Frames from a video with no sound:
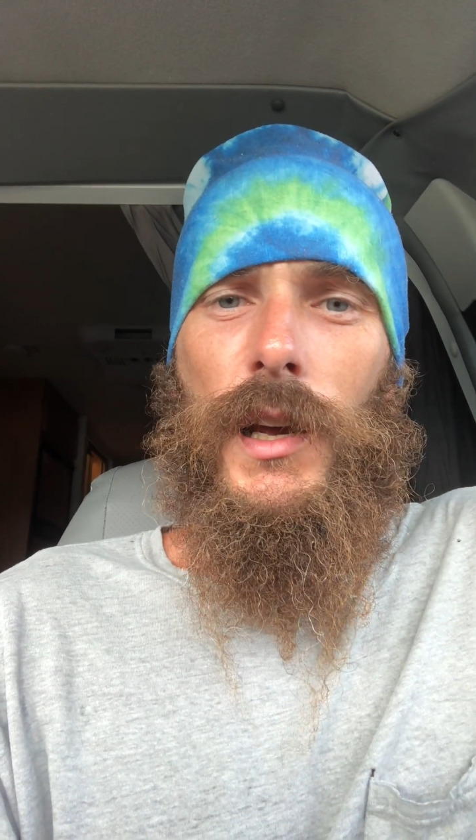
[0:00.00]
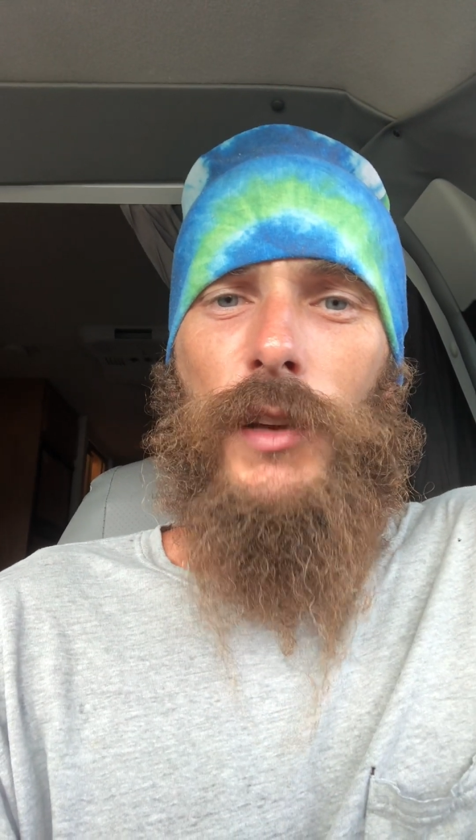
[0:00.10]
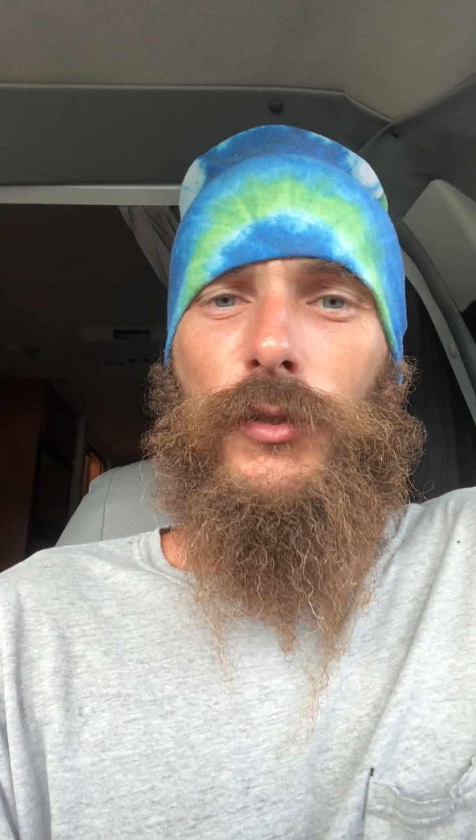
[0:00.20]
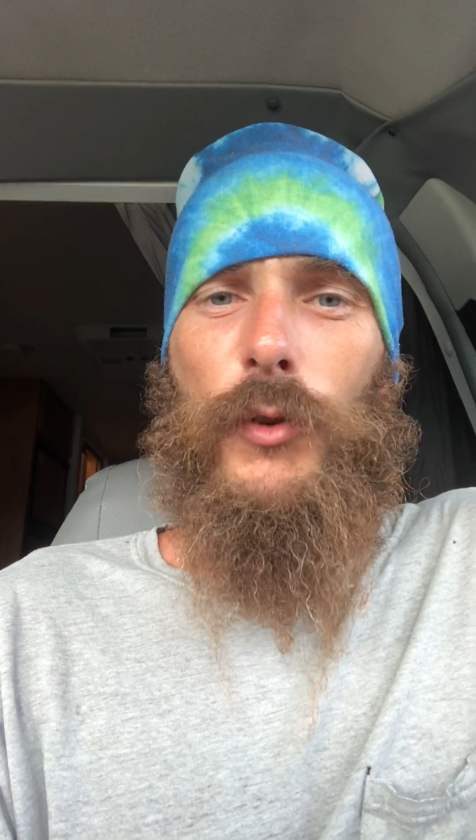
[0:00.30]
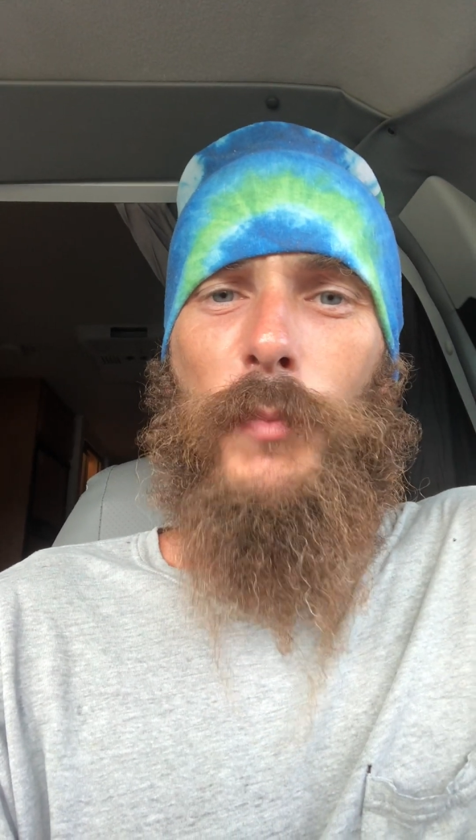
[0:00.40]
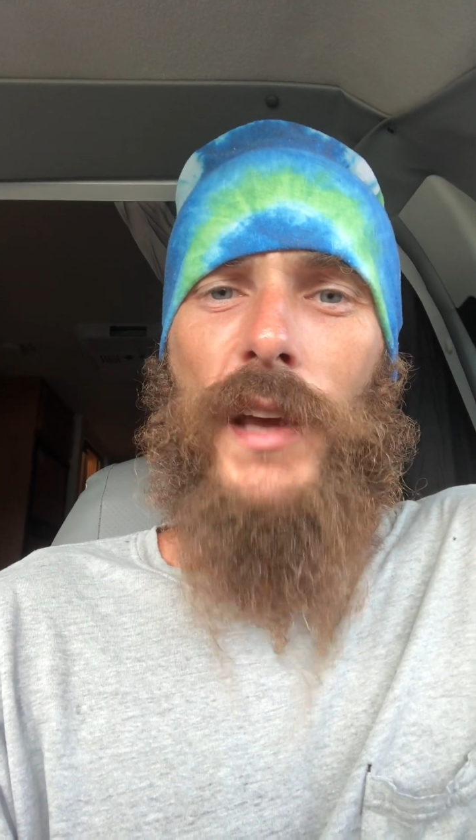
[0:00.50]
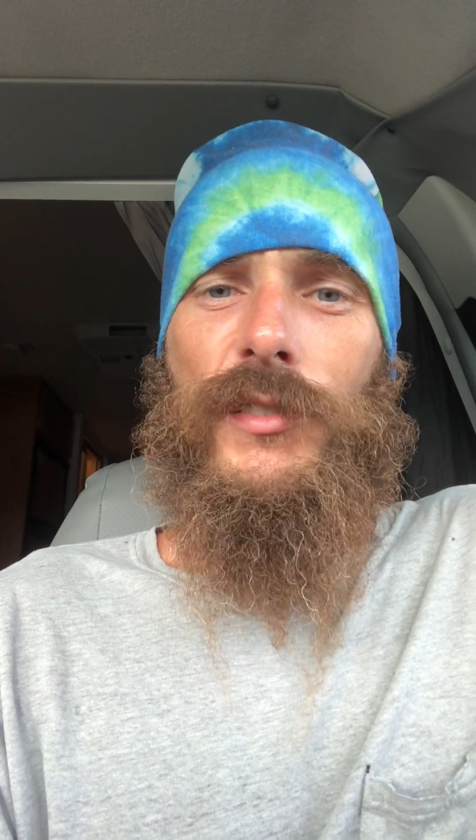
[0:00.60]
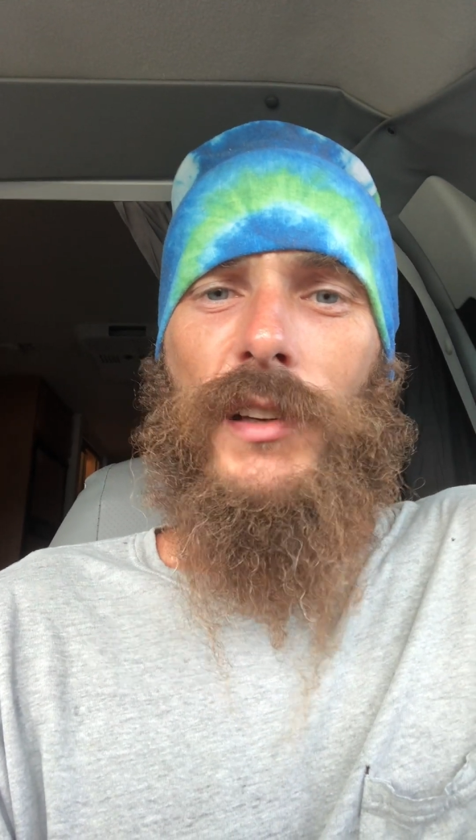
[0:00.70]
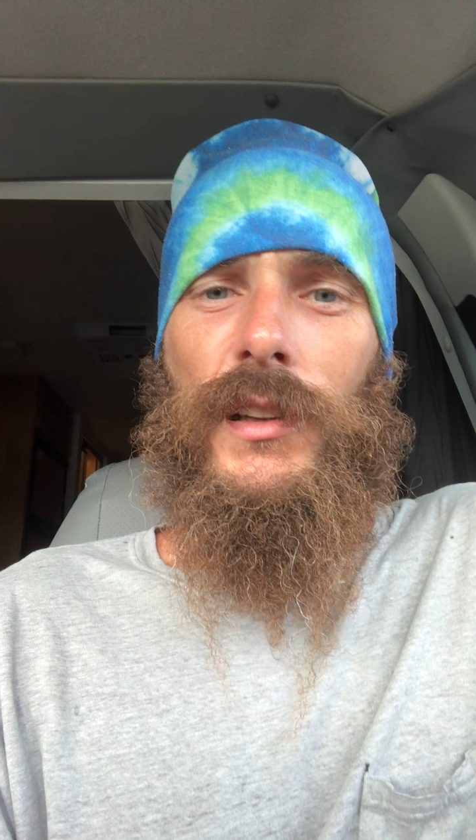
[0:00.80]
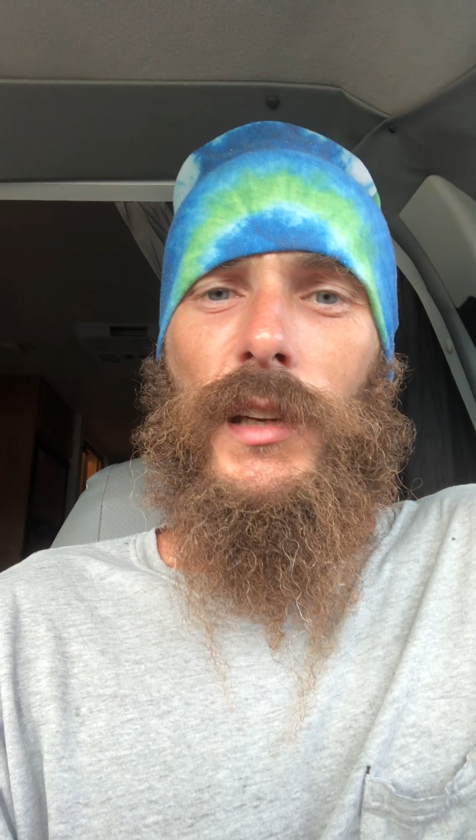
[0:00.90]
So
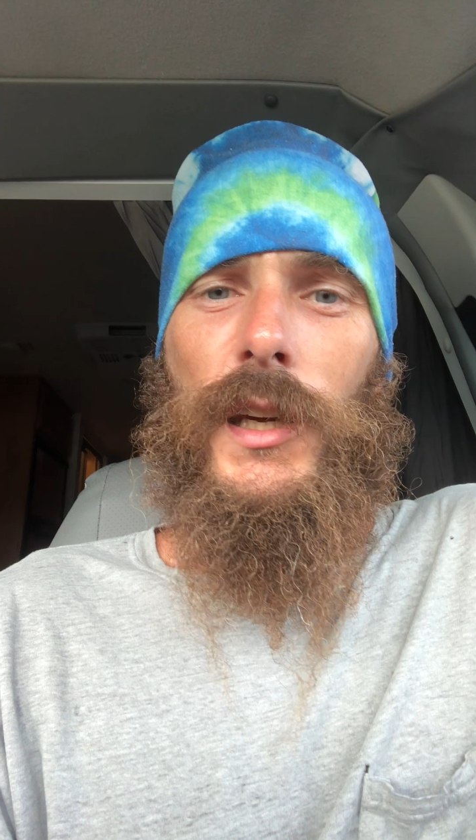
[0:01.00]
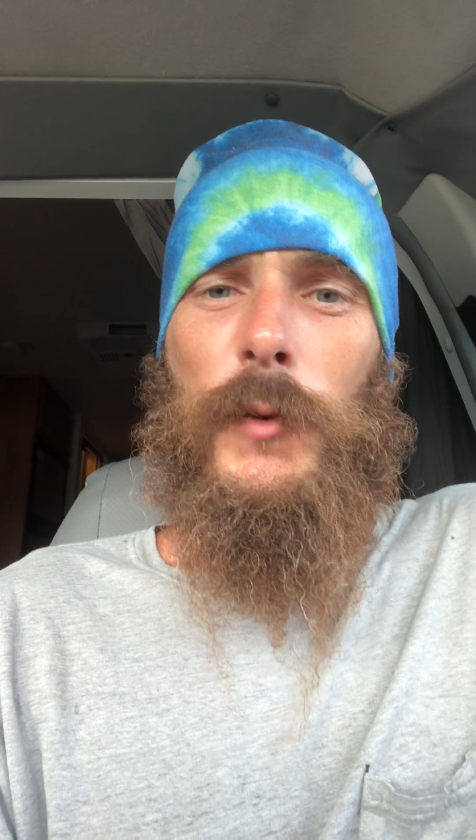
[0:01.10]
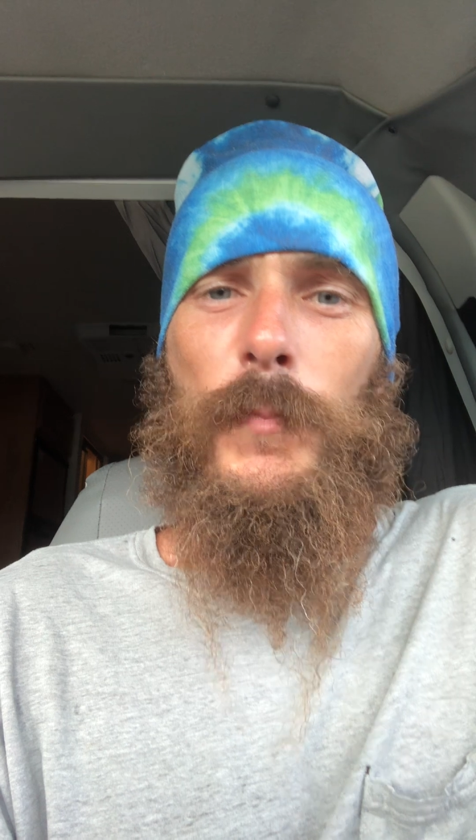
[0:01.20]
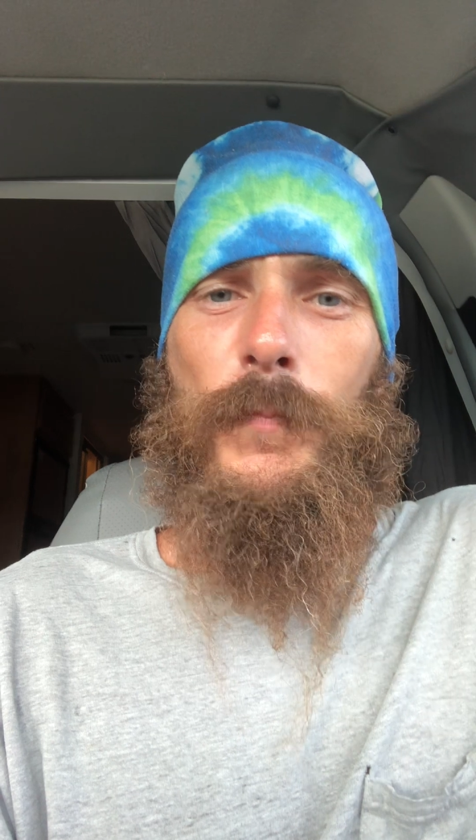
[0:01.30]
basically,